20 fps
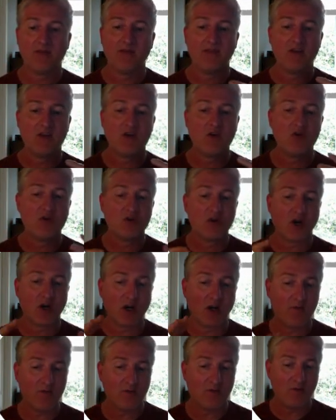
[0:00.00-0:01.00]
You took
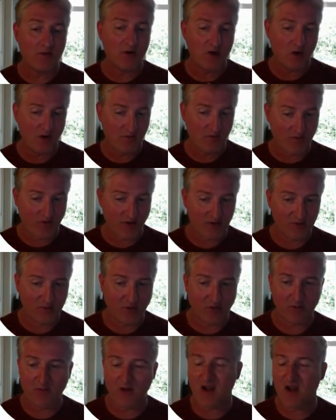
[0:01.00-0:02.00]
them from your
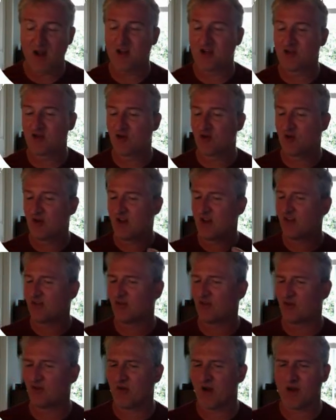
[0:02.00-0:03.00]
Facebook page, your
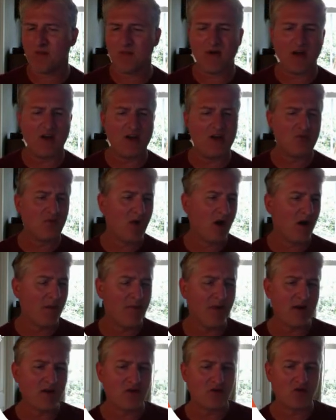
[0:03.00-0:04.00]
Instagram page, whatever
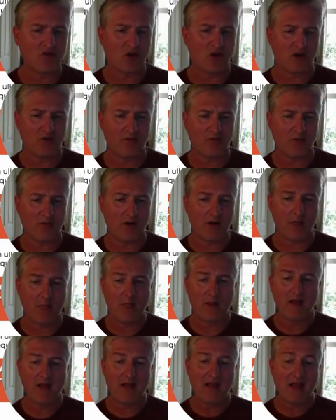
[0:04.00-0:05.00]
page you took them from, right?
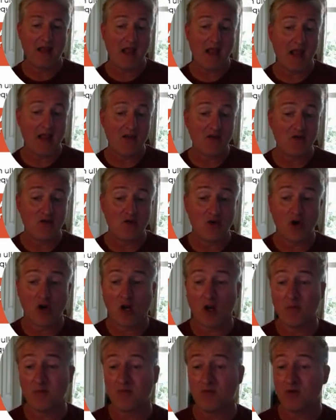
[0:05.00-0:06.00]
And you took
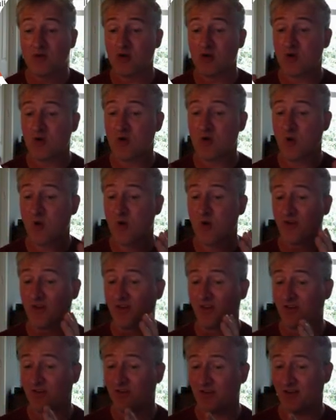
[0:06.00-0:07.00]
them to your
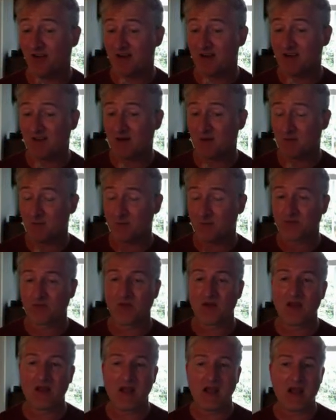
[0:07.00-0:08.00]
site,
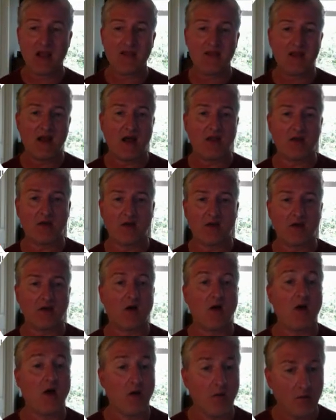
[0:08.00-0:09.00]
And now they're like,
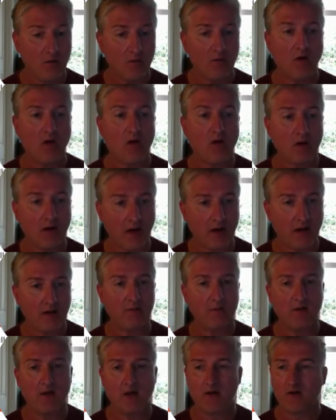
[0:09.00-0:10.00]
oh, okay,
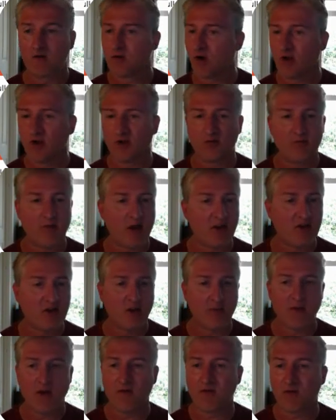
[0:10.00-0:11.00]
colors match
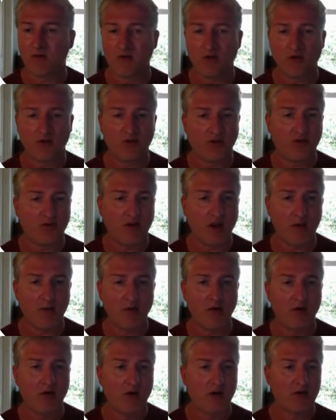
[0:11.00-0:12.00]
up, everything looks the same
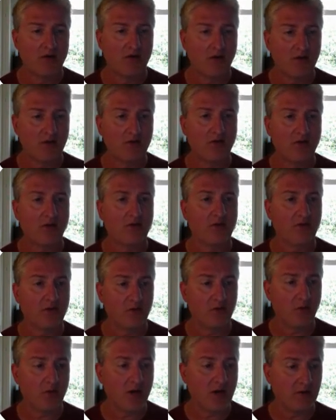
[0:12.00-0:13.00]
here. This looks
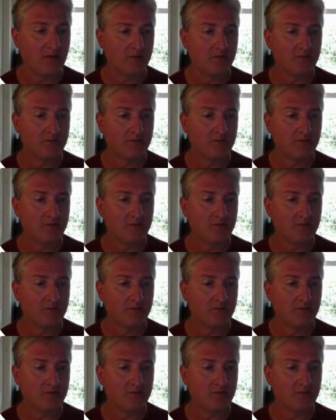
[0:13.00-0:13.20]
sweet.